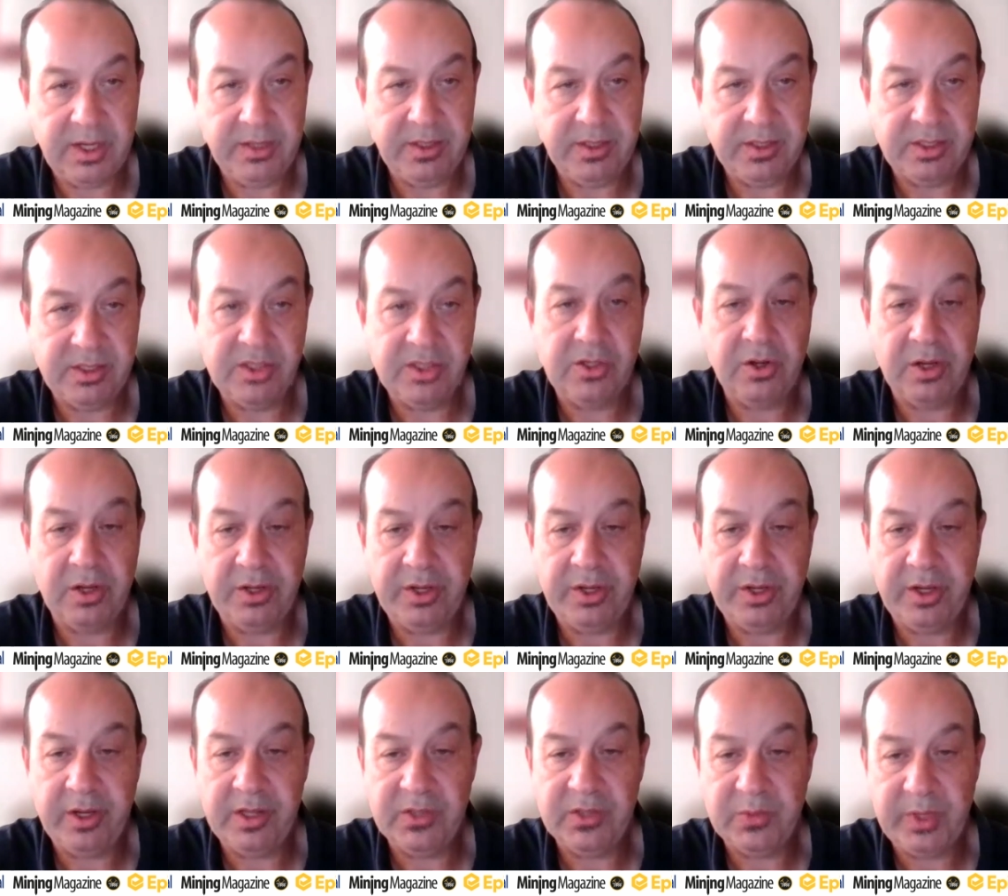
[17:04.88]
and as Scott
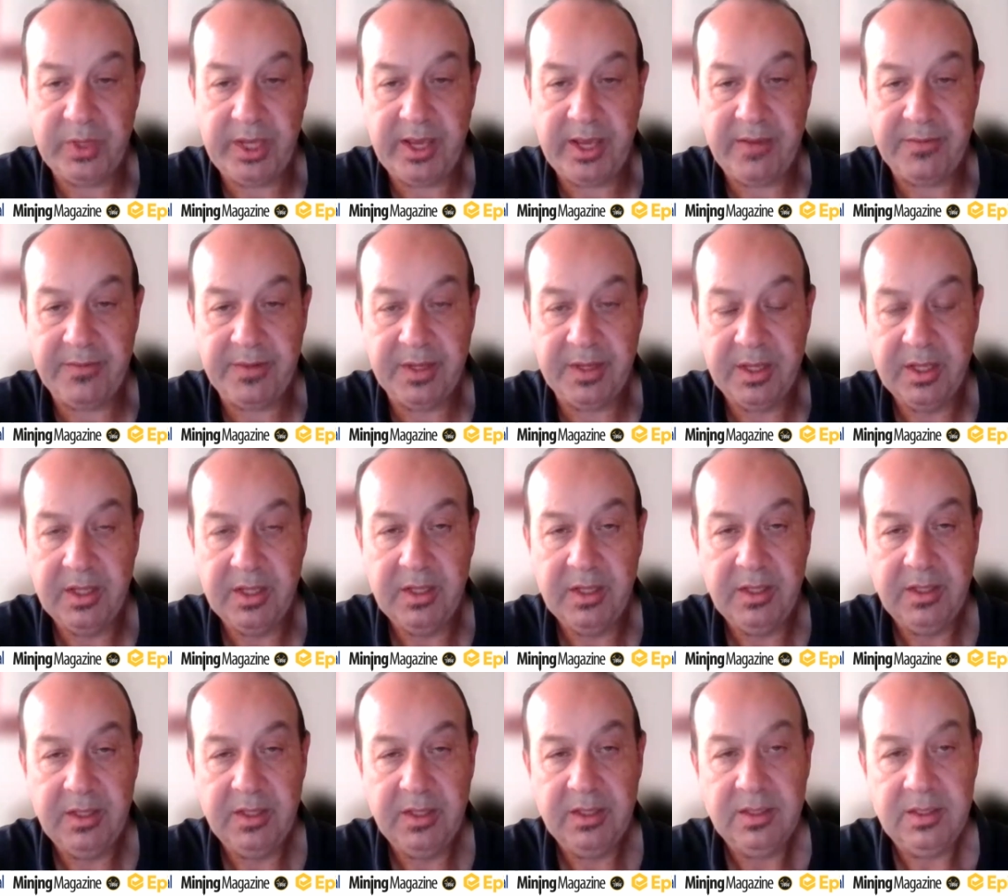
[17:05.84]
knows, we have
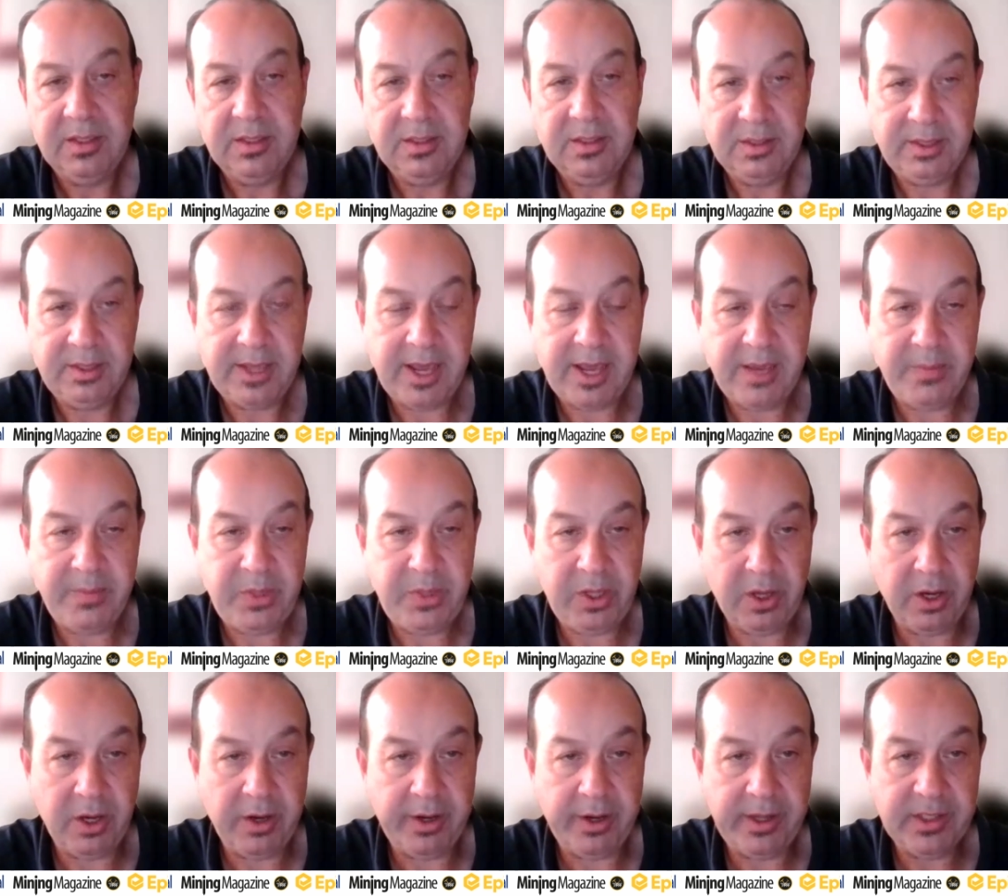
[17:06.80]

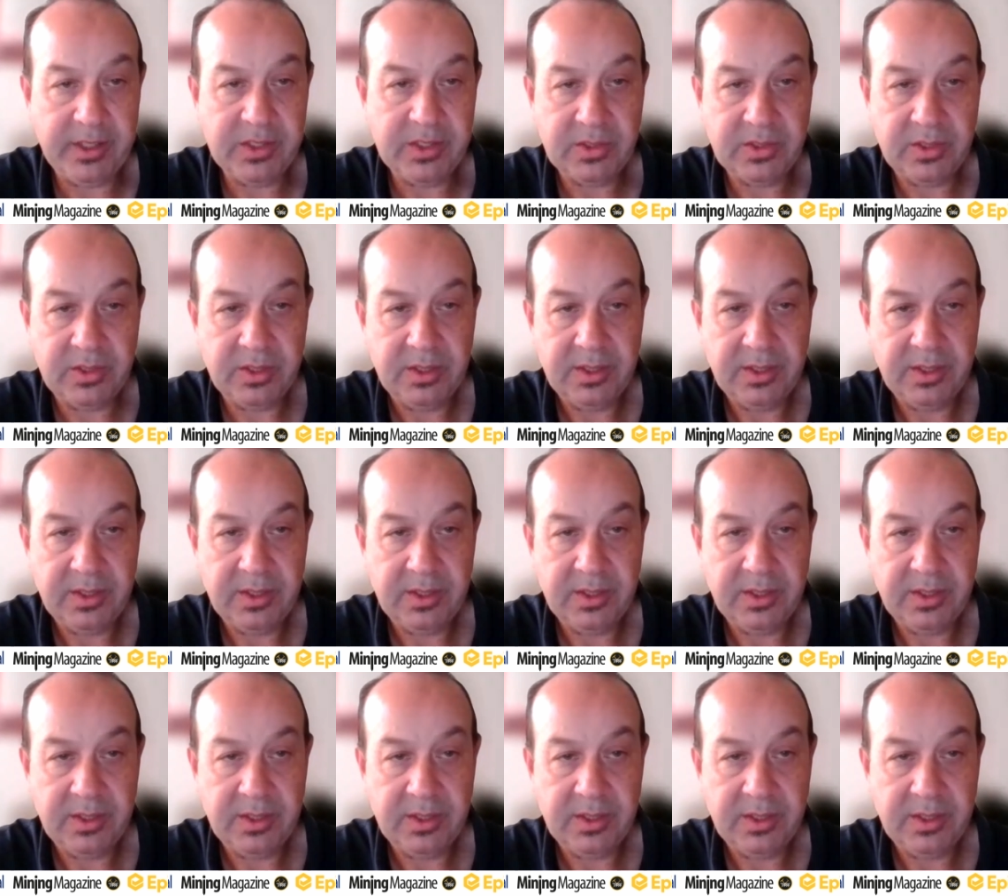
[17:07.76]
KPIs